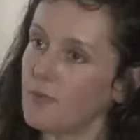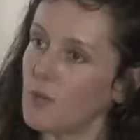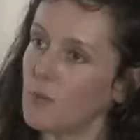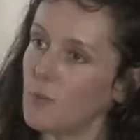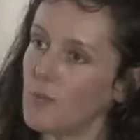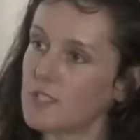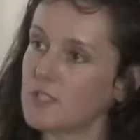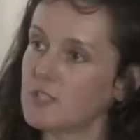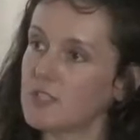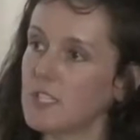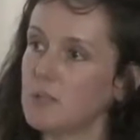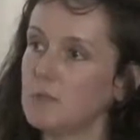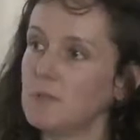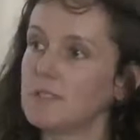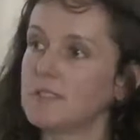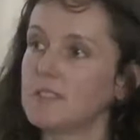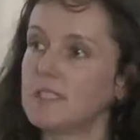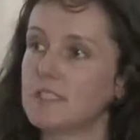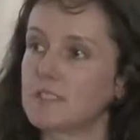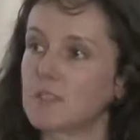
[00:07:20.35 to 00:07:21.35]
for
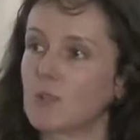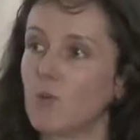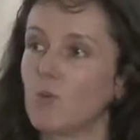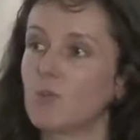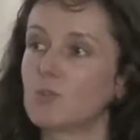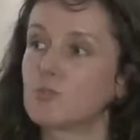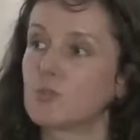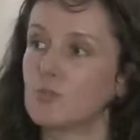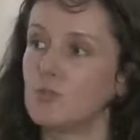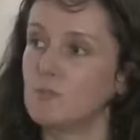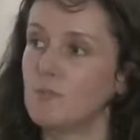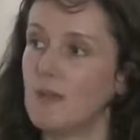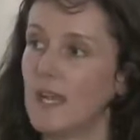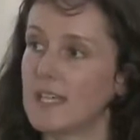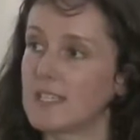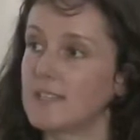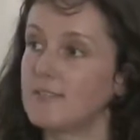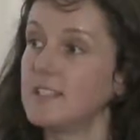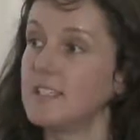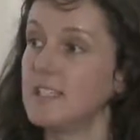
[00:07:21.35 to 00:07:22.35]
vegetables is Großgrünmarkt